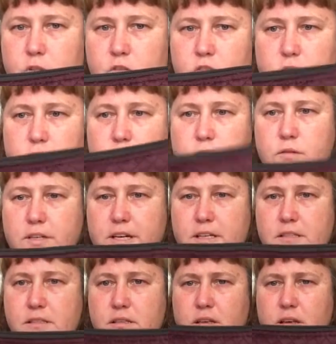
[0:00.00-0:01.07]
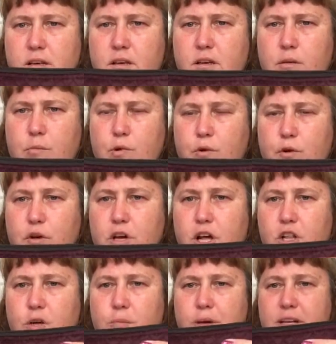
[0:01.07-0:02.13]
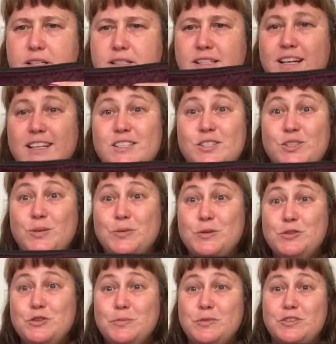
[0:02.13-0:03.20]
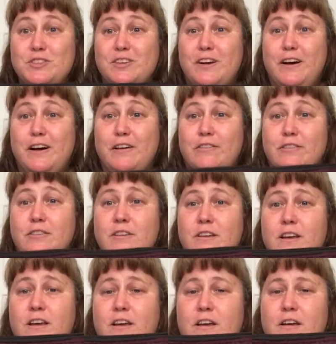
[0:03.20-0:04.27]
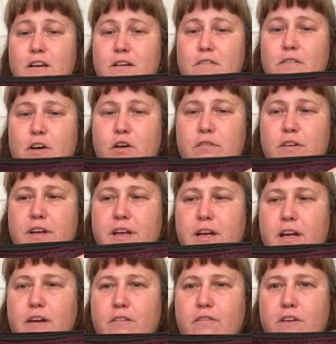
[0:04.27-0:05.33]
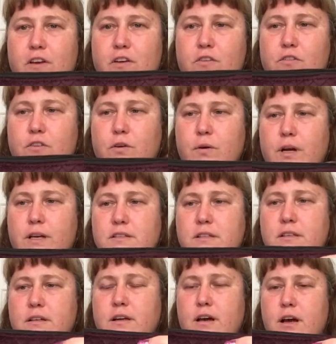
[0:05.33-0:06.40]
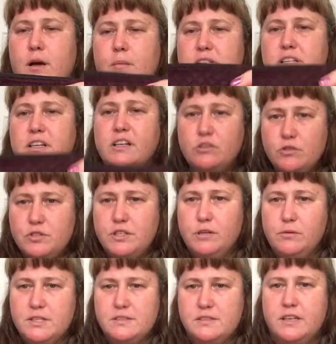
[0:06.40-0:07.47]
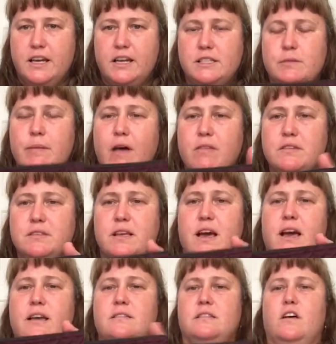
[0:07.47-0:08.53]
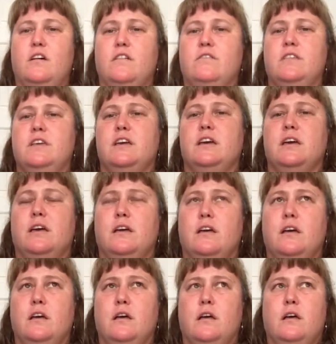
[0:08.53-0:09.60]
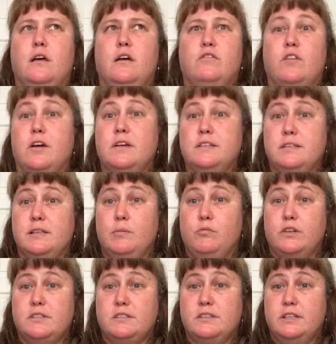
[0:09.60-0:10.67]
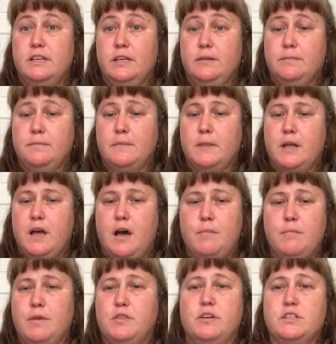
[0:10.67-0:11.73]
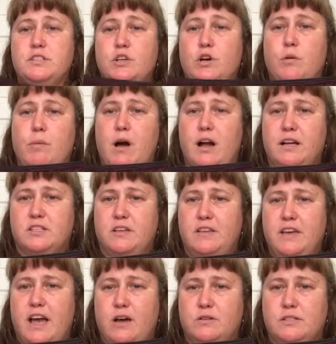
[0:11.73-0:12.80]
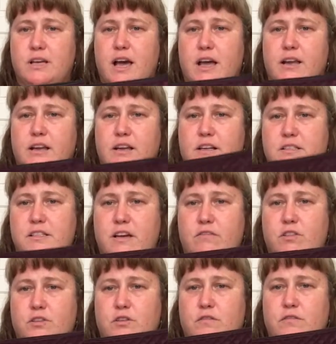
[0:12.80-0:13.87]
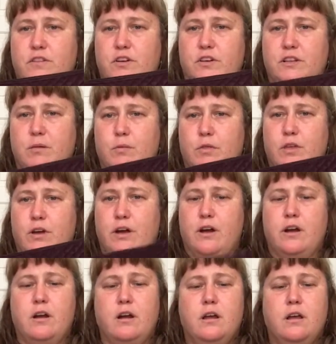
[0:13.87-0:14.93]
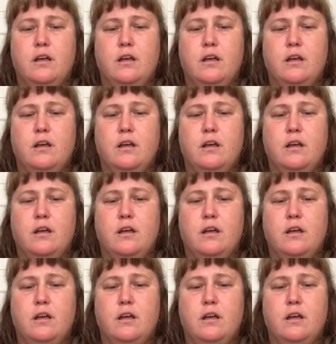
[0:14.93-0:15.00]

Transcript: so nice maroon color, but it's that super, super soft, velvety feel to it. It's an interesting wristlet. It's about the size of the front zip wristlet, but there is no pockets on the outside. It does have the little Vera label there,